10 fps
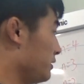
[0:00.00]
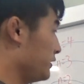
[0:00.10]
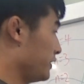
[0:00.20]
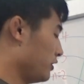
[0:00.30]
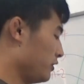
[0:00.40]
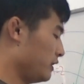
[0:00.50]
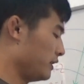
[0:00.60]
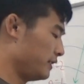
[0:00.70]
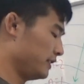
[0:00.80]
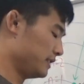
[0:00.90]
So
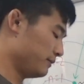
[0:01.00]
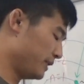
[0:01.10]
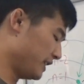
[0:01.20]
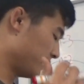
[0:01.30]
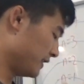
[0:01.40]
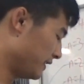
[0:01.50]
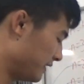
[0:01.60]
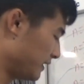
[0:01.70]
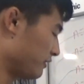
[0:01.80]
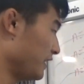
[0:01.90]
this is a big
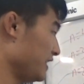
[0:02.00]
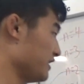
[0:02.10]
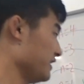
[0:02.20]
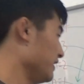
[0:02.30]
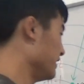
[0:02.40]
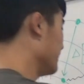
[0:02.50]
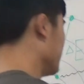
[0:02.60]
equation.